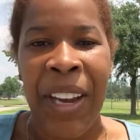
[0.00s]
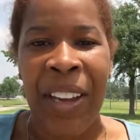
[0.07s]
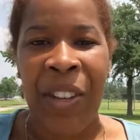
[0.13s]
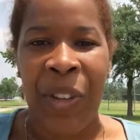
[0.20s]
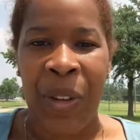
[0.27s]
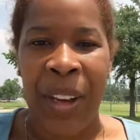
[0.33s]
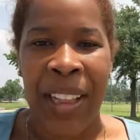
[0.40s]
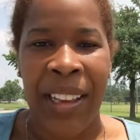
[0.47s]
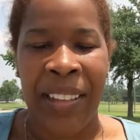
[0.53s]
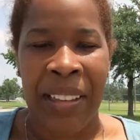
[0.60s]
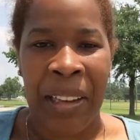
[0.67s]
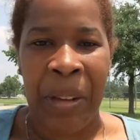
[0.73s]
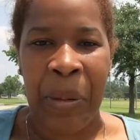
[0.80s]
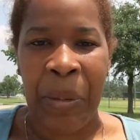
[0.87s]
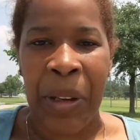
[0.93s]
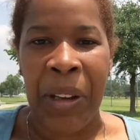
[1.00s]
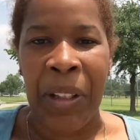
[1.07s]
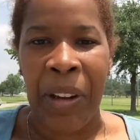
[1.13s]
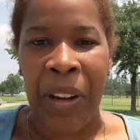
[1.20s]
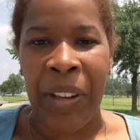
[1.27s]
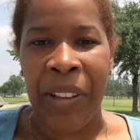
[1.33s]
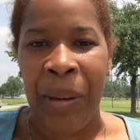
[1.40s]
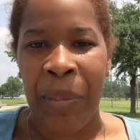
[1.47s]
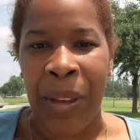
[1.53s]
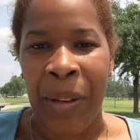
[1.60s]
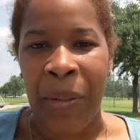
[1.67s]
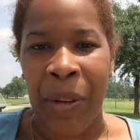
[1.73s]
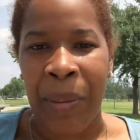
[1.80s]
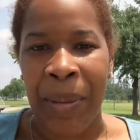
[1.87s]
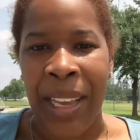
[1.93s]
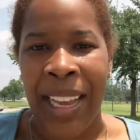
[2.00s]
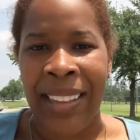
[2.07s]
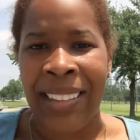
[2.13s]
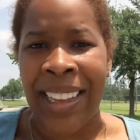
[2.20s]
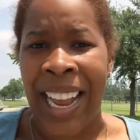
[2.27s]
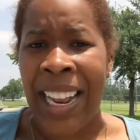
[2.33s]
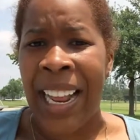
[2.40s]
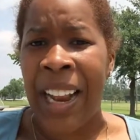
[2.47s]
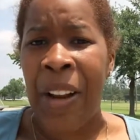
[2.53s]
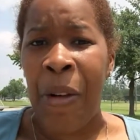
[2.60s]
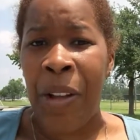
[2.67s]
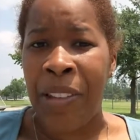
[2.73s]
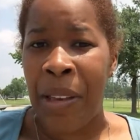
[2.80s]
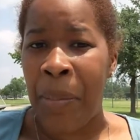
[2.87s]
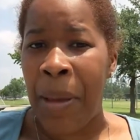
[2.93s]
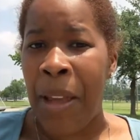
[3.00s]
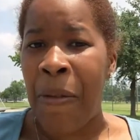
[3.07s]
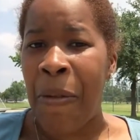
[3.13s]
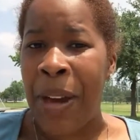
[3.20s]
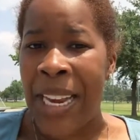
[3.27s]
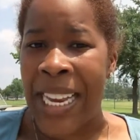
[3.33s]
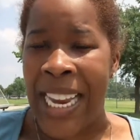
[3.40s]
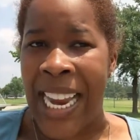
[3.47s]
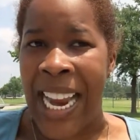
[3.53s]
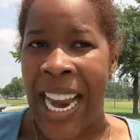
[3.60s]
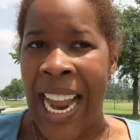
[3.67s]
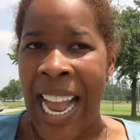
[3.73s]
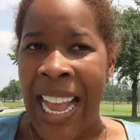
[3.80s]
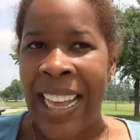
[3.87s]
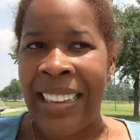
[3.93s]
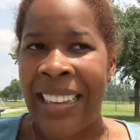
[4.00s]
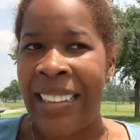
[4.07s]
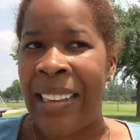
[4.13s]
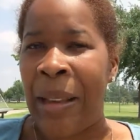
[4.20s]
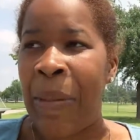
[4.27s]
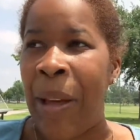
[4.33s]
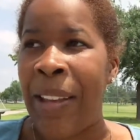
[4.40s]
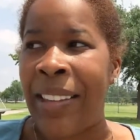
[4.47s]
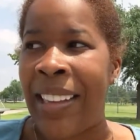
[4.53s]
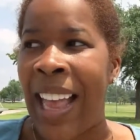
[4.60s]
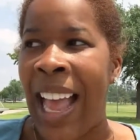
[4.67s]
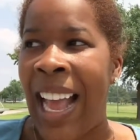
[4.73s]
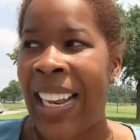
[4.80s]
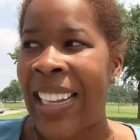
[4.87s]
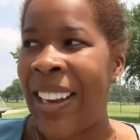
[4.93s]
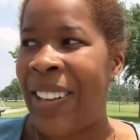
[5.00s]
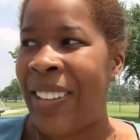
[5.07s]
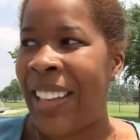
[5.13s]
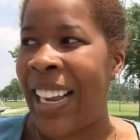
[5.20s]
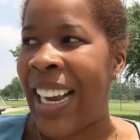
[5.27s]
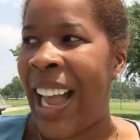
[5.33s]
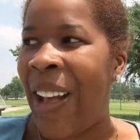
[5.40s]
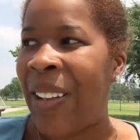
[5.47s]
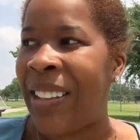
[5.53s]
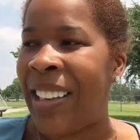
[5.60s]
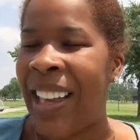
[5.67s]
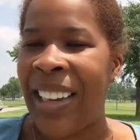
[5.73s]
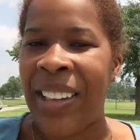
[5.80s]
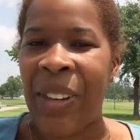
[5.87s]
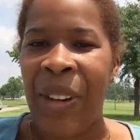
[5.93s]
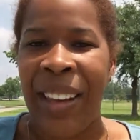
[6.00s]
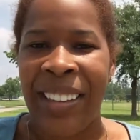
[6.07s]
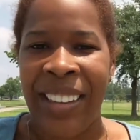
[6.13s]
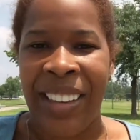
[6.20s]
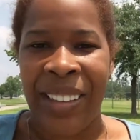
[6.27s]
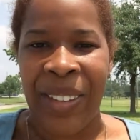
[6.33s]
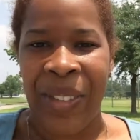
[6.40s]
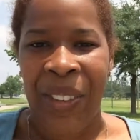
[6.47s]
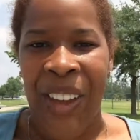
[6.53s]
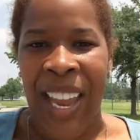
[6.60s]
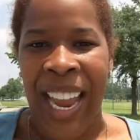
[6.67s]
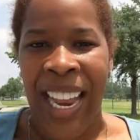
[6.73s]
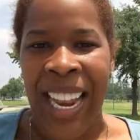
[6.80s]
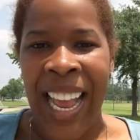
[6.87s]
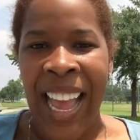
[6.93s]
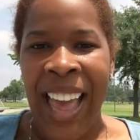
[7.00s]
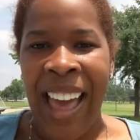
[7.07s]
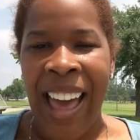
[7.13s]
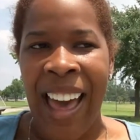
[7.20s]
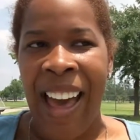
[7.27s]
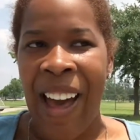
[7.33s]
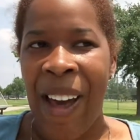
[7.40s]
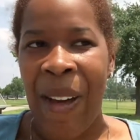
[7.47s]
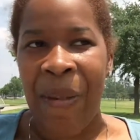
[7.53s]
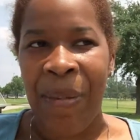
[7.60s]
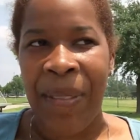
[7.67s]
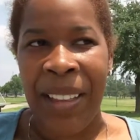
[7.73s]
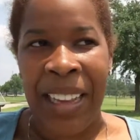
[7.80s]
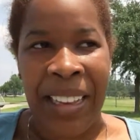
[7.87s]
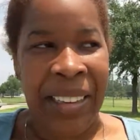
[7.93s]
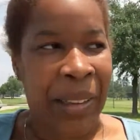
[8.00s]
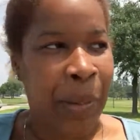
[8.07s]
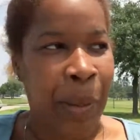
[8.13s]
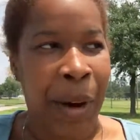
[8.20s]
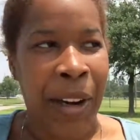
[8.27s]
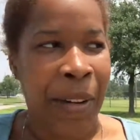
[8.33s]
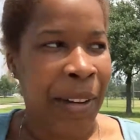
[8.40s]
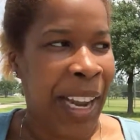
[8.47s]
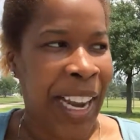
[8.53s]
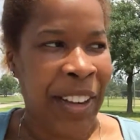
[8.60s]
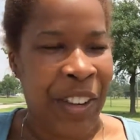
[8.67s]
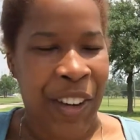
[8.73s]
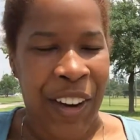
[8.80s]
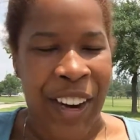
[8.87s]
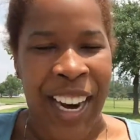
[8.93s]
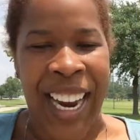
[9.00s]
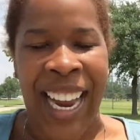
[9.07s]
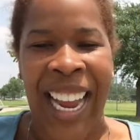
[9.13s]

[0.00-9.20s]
enjoy this. I hope you learned something from this. And I know it's a bit windy since I'm outside and there's like outside noises, but this is part of nature.